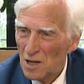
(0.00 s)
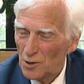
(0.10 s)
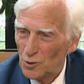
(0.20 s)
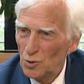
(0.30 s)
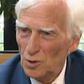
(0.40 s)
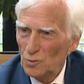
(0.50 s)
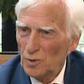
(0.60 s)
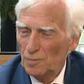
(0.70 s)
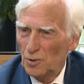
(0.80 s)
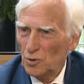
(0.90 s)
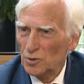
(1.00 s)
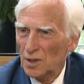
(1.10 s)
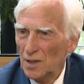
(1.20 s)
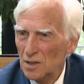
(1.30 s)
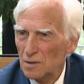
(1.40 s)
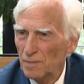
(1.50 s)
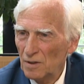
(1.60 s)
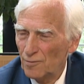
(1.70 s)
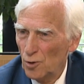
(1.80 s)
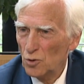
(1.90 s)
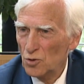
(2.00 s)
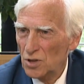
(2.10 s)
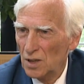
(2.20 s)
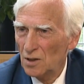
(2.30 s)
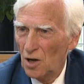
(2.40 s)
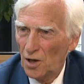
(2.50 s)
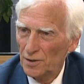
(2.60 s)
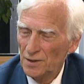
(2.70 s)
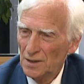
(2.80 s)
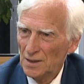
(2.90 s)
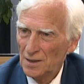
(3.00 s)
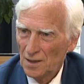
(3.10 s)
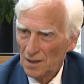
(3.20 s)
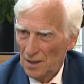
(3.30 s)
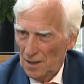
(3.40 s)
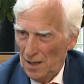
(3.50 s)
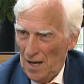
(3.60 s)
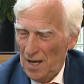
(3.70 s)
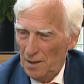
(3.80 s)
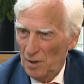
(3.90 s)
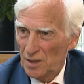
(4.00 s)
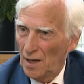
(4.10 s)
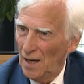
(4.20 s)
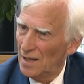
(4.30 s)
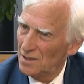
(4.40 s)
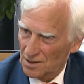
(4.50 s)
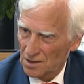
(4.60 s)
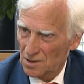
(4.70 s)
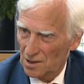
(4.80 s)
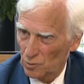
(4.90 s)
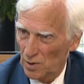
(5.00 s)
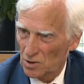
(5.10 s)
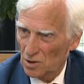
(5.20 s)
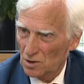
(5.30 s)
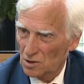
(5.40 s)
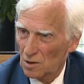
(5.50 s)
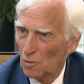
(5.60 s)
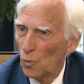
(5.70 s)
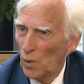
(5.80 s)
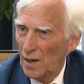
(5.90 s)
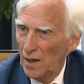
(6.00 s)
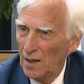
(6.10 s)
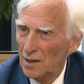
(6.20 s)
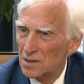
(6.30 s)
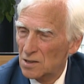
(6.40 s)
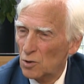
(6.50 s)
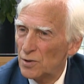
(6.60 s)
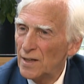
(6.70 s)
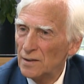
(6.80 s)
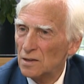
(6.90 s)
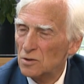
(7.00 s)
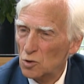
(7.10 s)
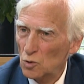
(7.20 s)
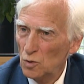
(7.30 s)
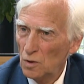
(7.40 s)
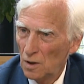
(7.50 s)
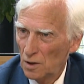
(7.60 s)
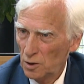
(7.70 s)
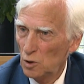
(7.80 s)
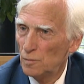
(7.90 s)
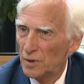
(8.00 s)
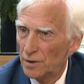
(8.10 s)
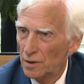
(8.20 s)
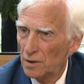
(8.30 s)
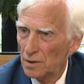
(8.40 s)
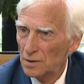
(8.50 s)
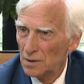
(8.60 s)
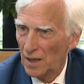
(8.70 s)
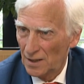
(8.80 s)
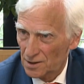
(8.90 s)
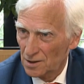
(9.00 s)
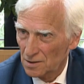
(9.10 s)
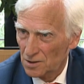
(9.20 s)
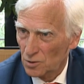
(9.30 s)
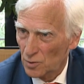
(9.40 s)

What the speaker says: Your report has been focusing on animal health situations where it's connected to human health situations.